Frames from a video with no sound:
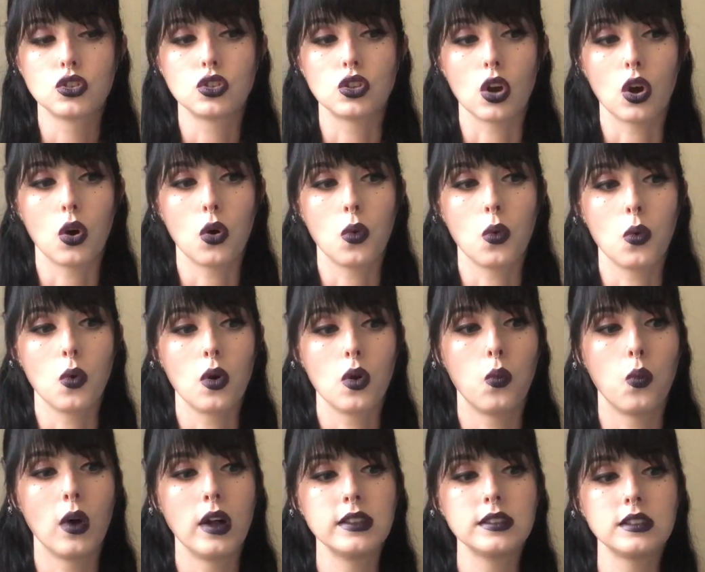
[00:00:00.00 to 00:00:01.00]
So
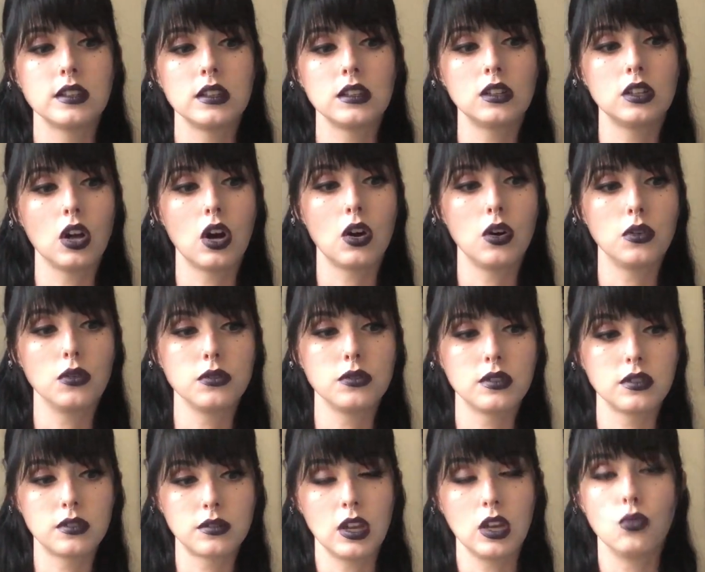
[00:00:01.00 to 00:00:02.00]
once it
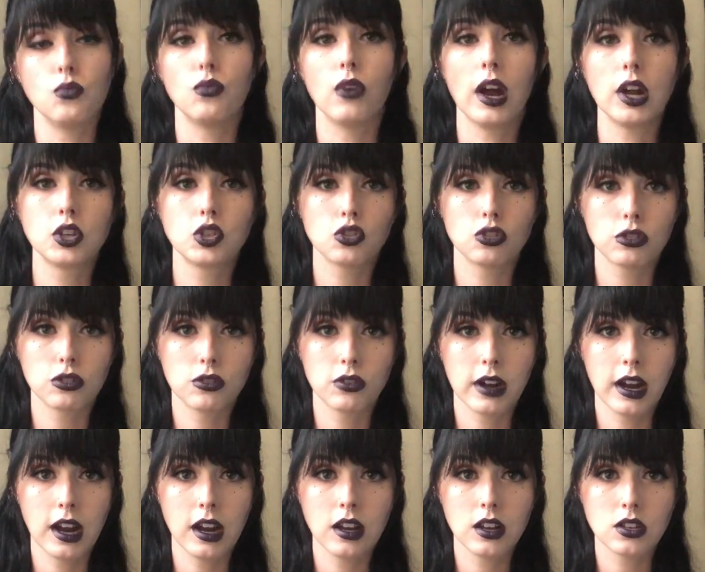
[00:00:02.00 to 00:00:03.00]
goes in
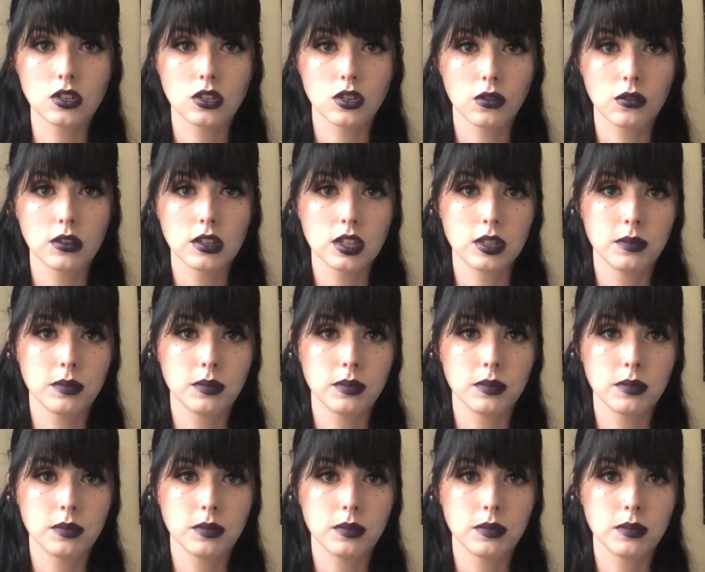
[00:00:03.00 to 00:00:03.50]
retrograde, so to